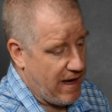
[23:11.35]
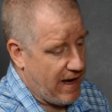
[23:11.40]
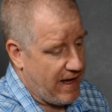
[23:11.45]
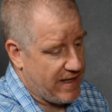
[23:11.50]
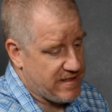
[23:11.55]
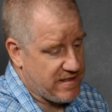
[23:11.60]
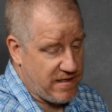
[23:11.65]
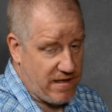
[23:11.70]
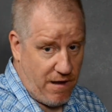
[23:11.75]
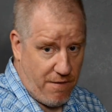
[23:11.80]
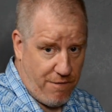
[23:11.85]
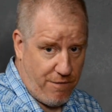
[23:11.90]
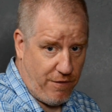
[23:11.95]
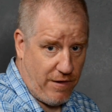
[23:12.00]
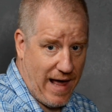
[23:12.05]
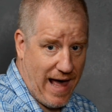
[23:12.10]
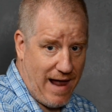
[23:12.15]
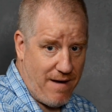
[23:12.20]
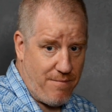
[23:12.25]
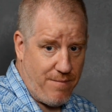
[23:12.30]
It's the
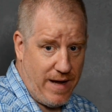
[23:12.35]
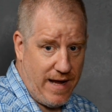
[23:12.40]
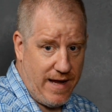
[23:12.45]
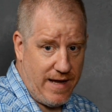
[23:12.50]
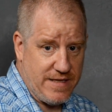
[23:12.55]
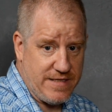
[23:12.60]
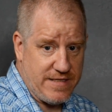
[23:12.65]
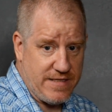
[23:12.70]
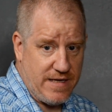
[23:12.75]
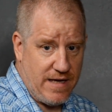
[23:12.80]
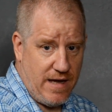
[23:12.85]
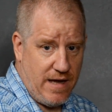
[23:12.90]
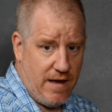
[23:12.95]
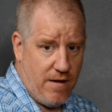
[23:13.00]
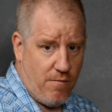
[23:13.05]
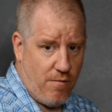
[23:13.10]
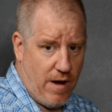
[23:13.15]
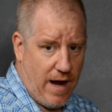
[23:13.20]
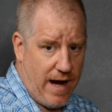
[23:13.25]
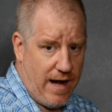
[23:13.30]
flat piece,
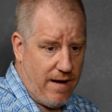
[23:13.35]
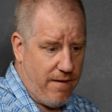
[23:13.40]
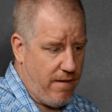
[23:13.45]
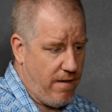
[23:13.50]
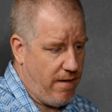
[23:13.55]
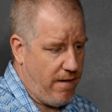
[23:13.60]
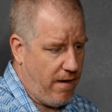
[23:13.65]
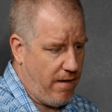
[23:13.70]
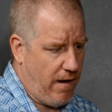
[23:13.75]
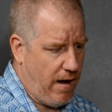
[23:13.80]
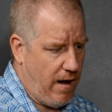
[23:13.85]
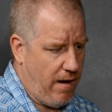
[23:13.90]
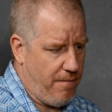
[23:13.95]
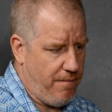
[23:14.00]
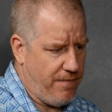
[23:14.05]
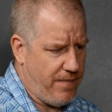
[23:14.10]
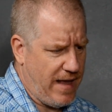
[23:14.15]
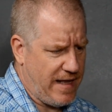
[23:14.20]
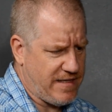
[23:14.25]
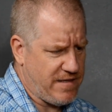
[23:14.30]
right,
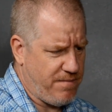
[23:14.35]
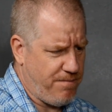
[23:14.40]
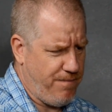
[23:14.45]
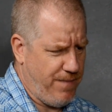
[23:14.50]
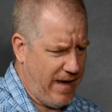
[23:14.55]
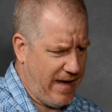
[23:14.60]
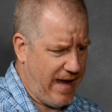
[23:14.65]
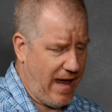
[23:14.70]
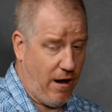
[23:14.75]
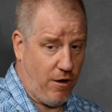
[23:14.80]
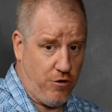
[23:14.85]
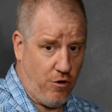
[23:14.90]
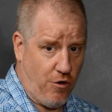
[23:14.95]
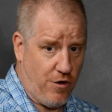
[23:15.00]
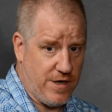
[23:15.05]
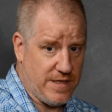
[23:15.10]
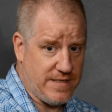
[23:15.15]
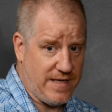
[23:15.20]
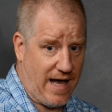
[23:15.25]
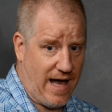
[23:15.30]
that's being held
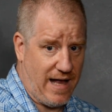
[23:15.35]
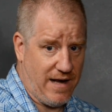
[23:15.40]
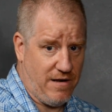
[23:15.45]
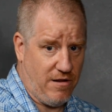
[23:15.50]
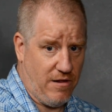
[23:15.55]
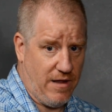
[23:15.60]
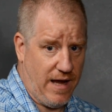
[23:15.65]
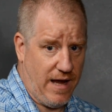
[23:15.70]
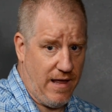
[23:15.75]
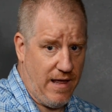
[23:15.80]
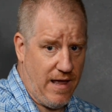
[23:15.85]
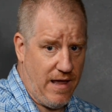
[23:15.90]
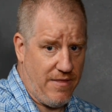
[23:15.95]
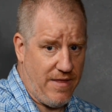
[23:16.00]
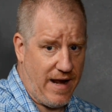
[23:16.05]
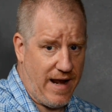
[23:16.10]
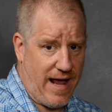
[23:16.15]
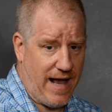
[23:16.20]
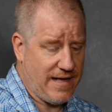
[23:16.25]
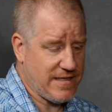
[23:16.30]
horizontally
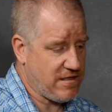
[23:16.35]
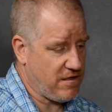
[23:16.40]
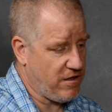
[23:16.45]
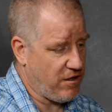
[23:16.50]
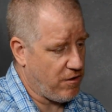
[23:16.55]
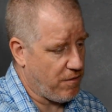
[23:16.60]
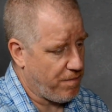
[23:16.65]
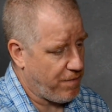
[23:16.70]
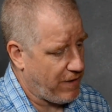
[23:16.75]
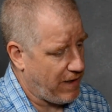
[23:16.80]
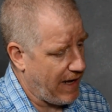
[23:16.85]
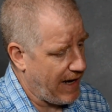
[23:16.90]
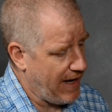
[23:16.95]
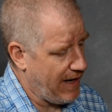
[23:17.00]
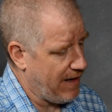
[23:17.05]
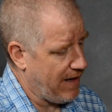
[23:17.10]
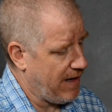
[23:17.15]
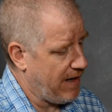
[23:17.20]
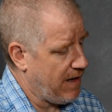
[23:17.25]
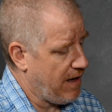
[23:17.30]
that has a little play
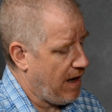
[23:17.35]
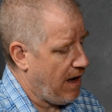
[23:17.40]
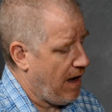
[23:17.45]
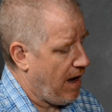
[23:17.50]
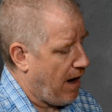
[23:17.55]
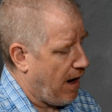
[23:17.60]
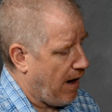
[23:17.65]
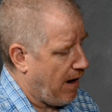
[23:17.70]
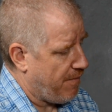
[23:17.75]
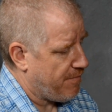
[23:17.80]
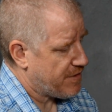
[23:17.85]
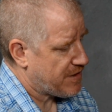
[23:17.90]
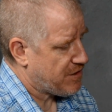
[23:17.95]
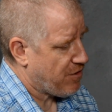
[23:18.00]
in it.